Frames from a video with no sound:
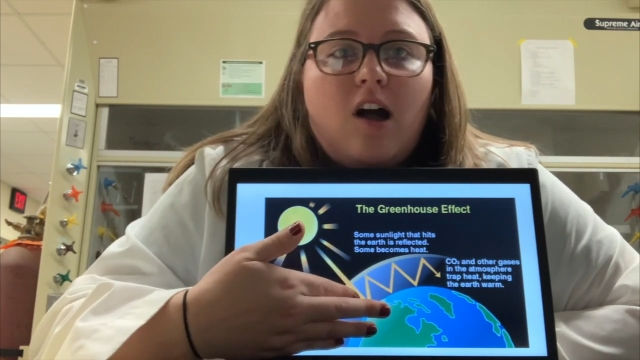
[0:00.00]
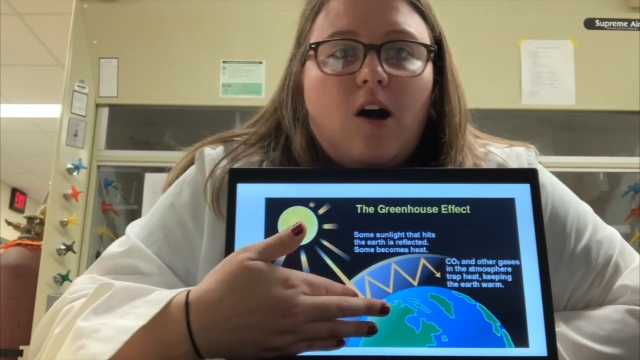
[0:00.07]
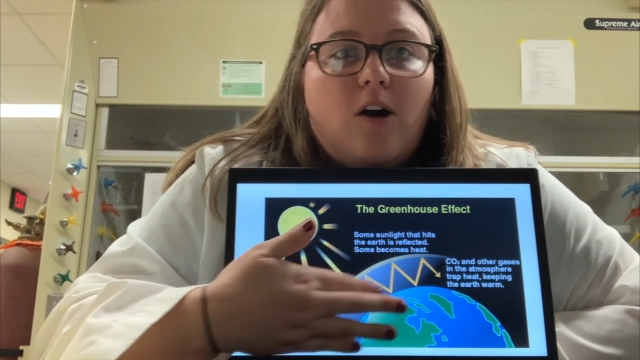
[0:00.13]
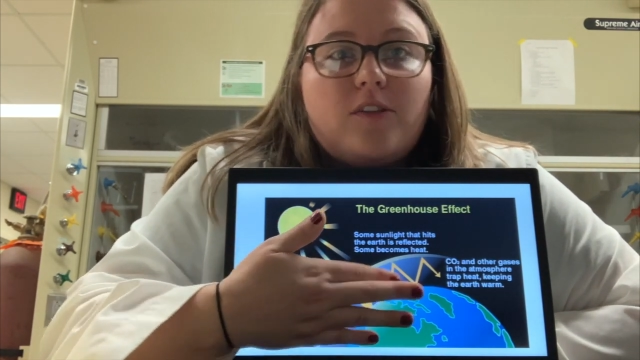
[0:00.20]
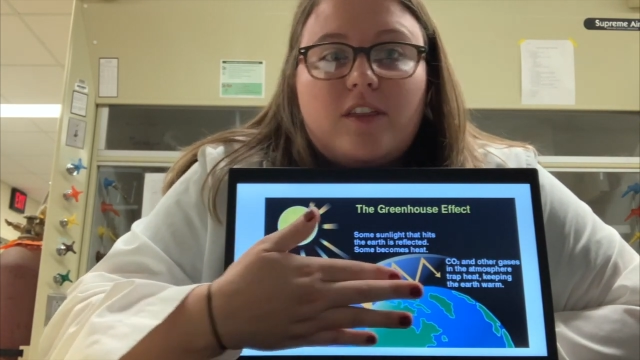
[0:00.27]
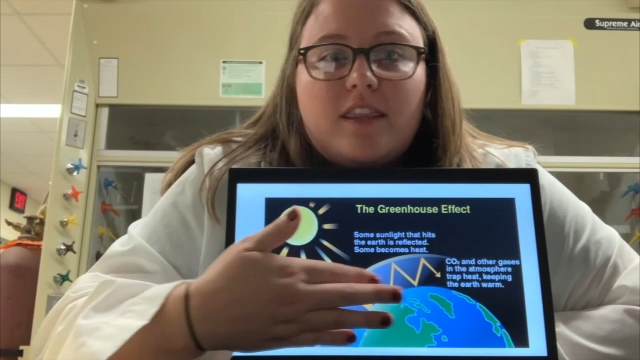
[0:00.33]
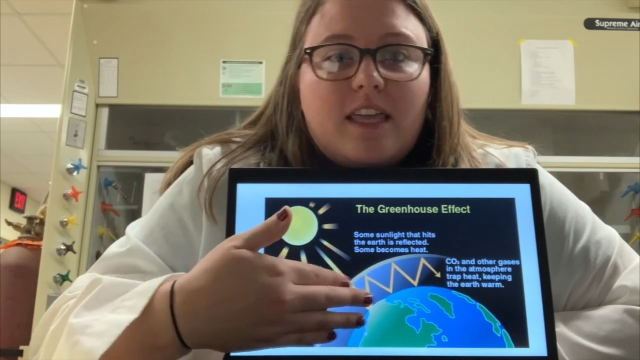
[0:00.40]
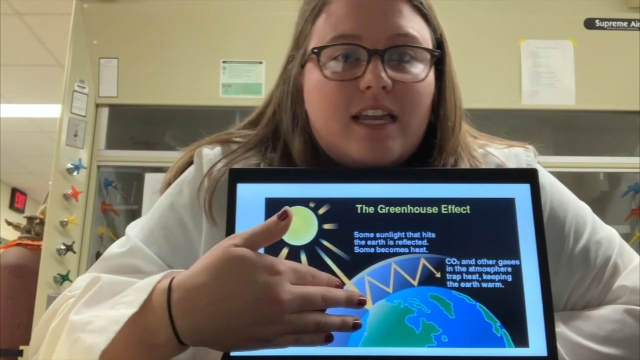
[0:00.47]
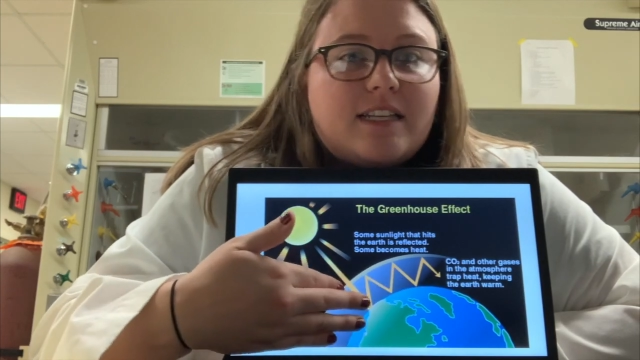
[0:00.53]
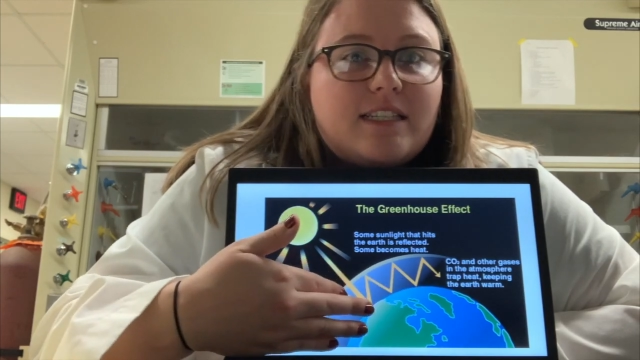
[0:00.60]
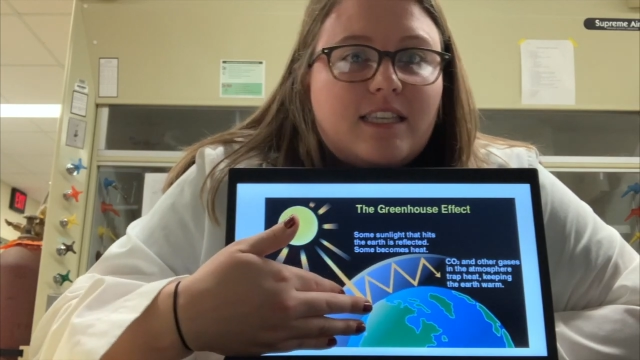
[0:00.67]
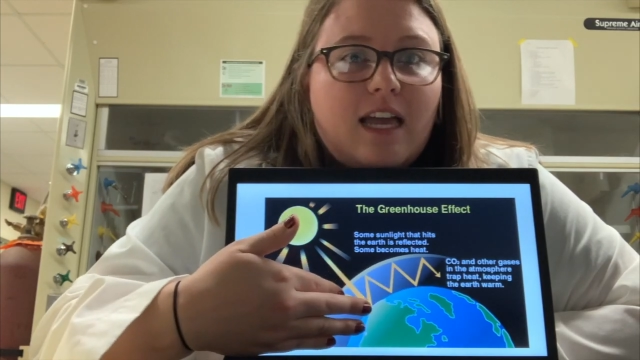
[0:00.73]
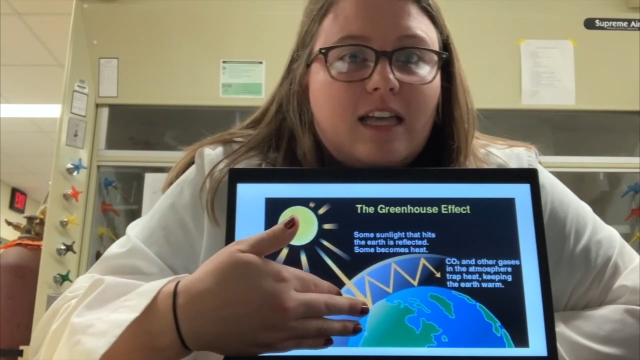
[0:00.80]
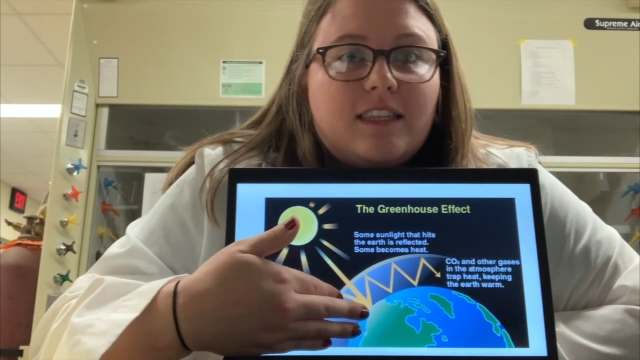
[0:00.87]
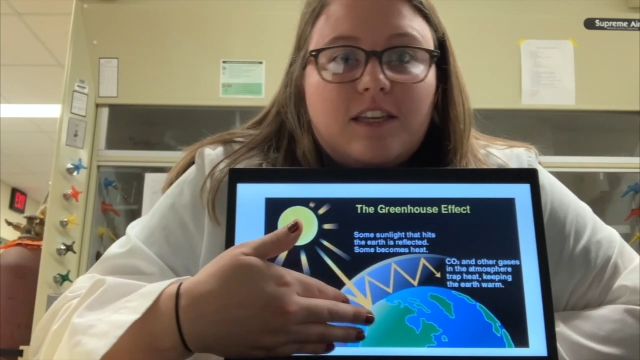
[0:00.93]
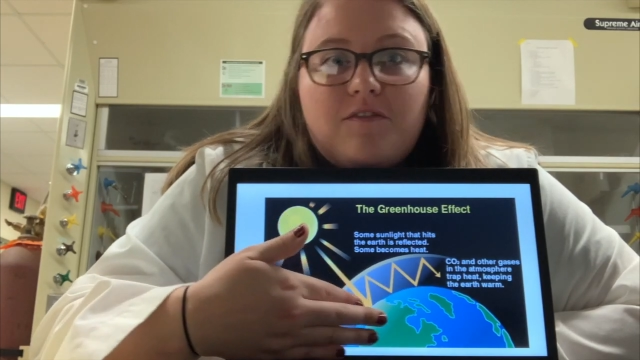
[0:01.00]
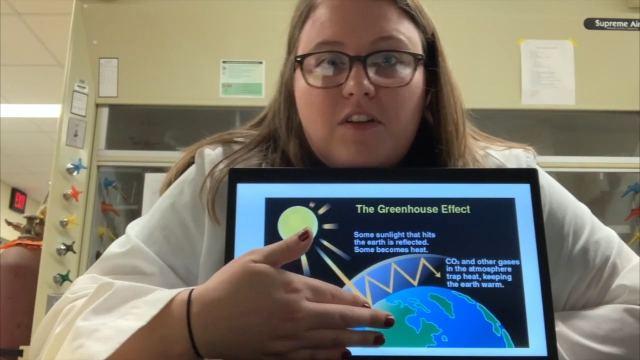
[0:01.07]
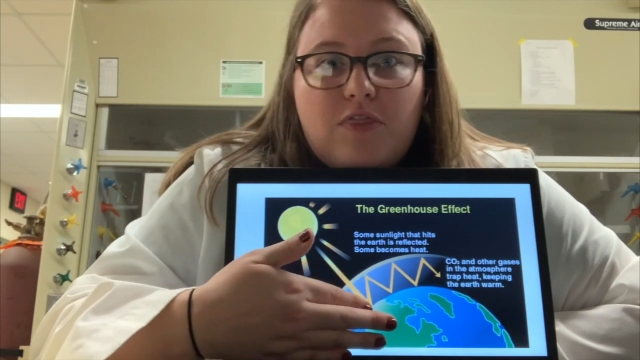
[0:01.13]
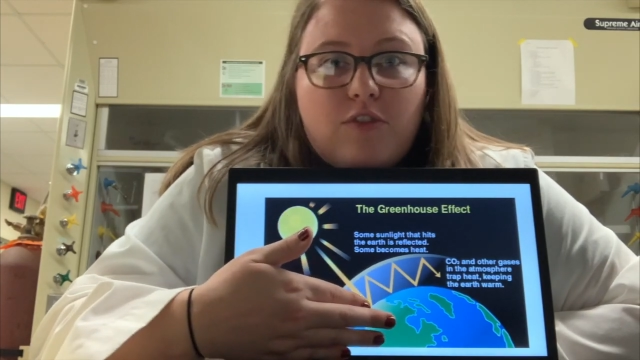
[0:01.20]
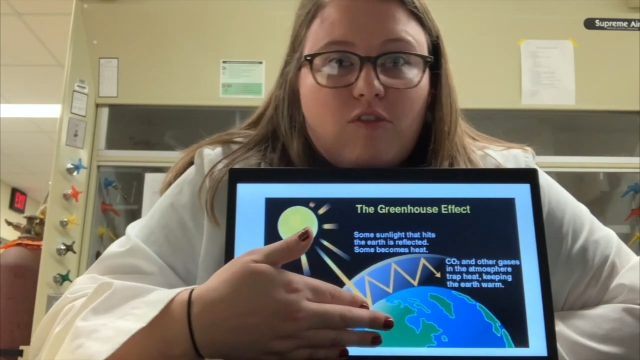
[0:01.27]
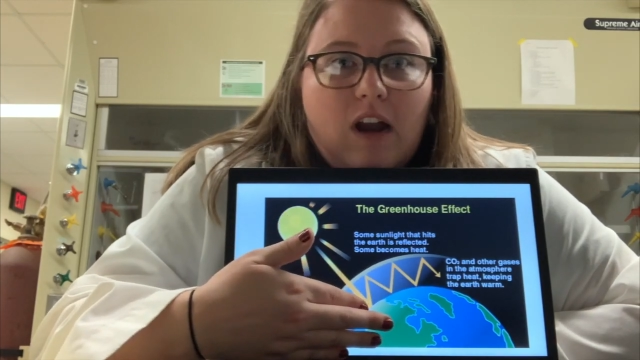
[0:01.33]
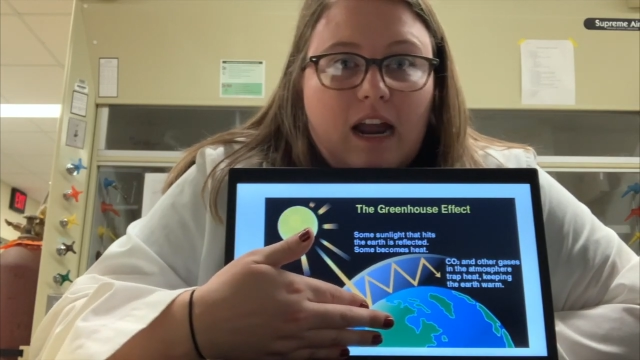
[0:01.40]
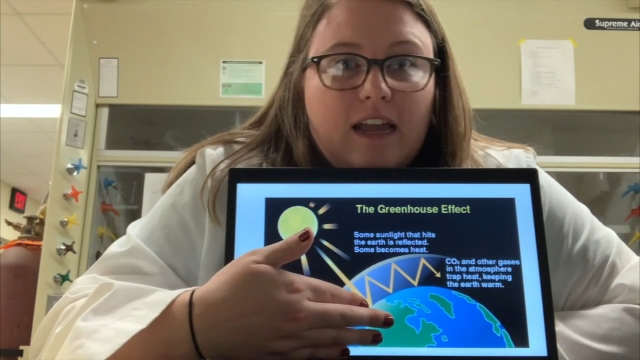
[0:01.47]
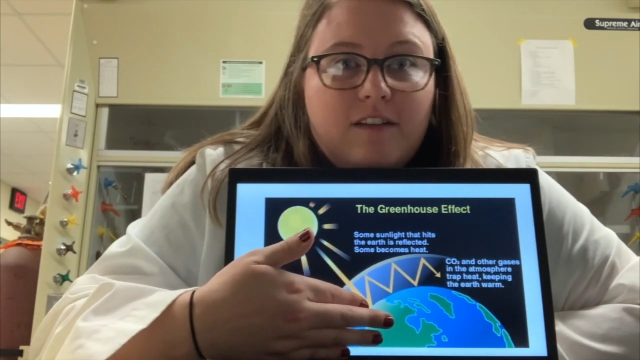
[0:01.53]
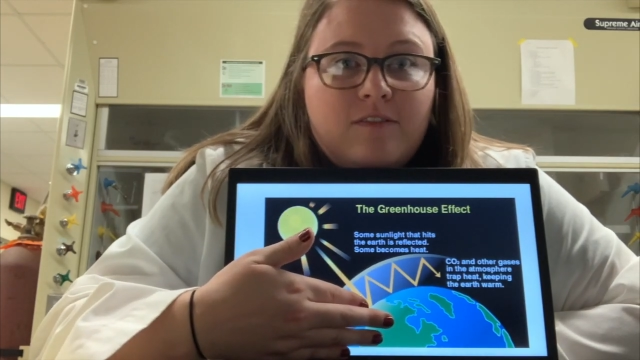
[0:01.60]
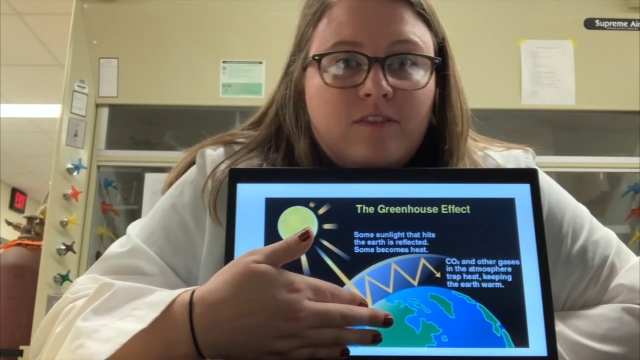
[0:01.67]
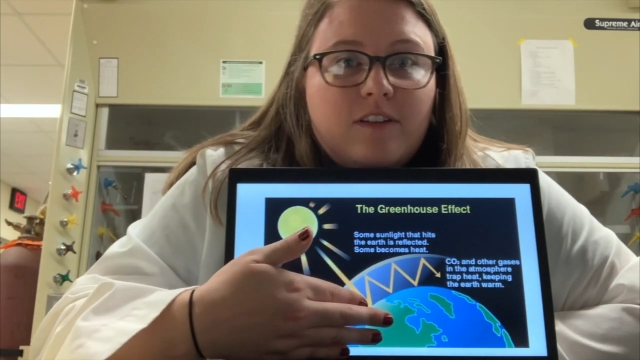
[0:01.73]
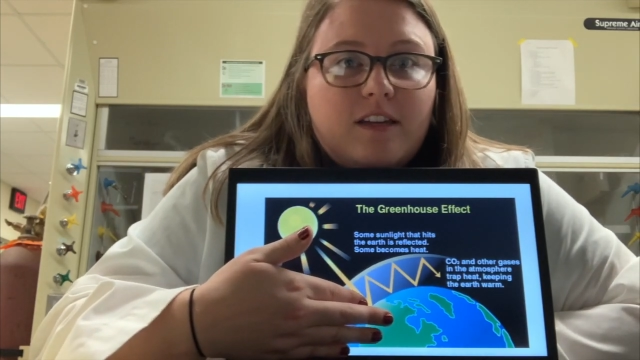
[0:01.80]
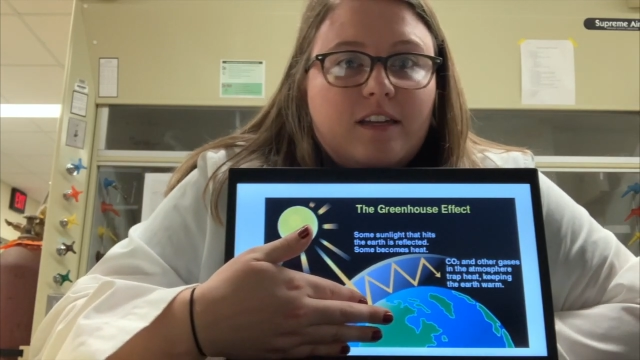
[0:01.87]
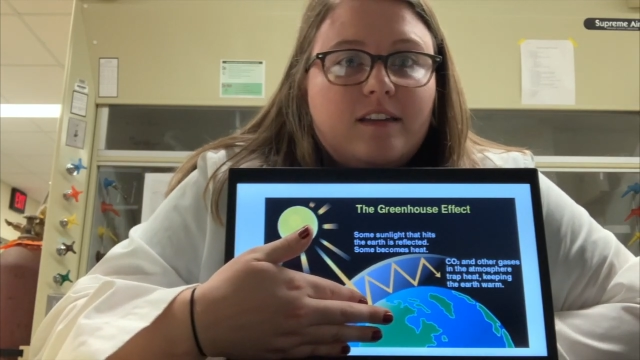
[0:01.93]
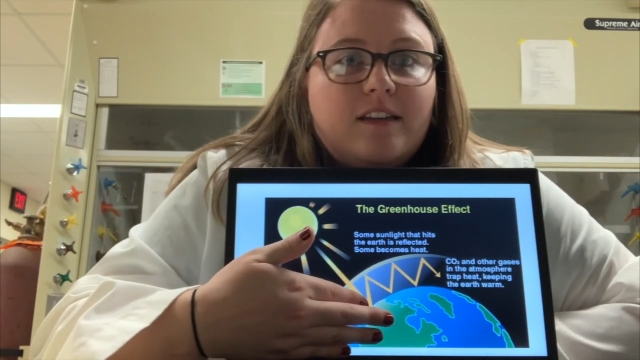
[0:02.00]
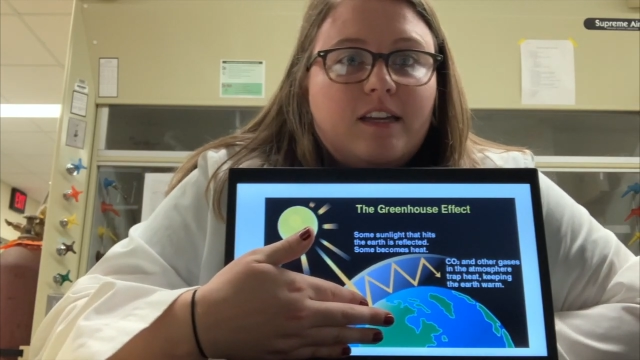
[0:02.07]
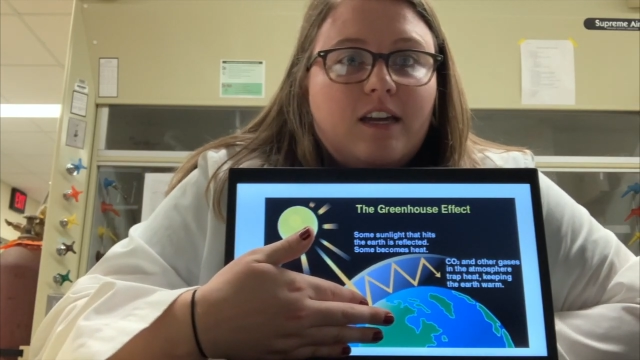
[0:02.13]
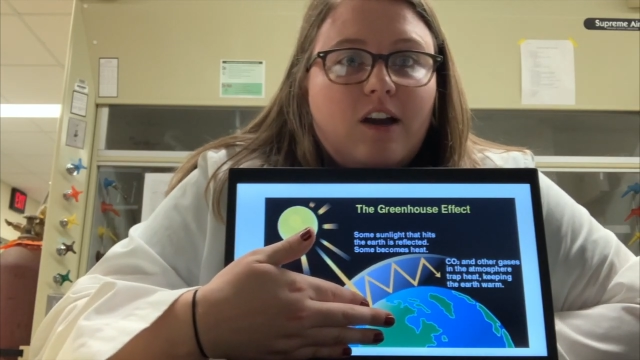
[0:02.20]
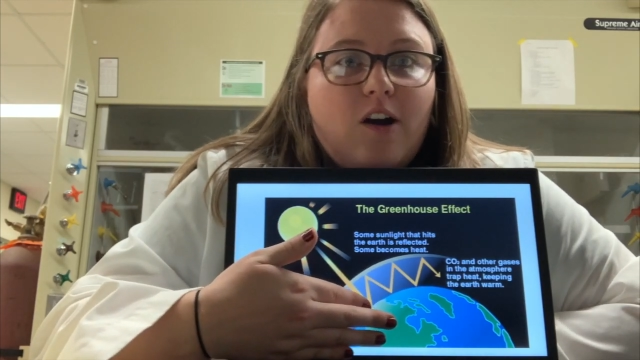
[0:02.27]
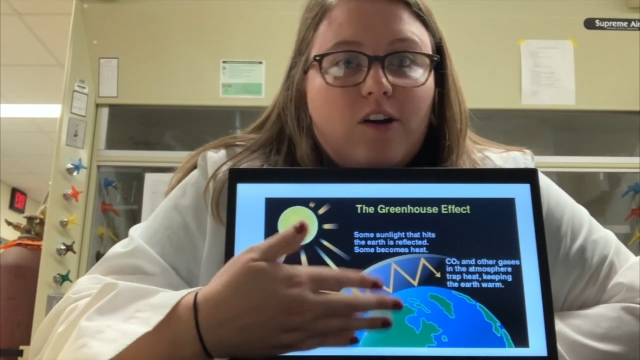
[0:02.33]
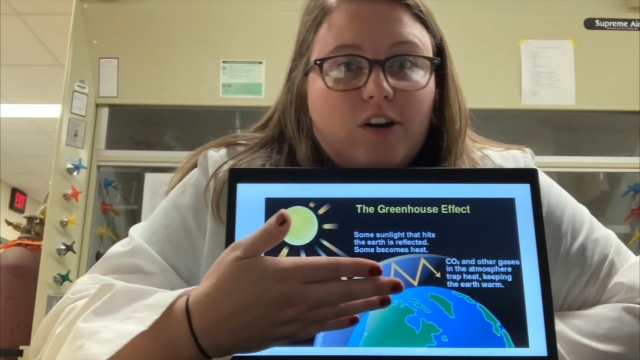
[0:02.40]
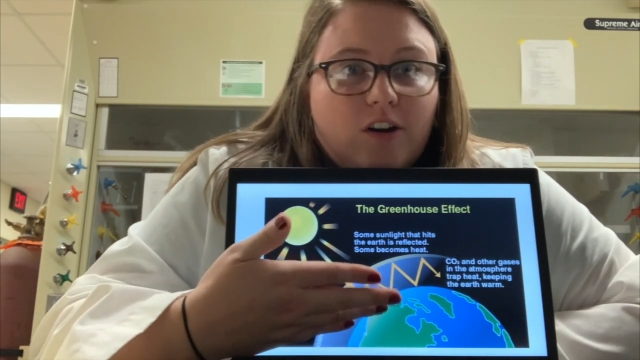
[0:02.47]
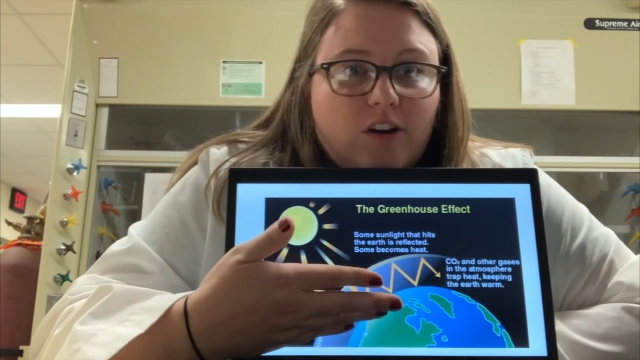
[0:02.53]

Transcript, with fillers: all the things that live and thrive on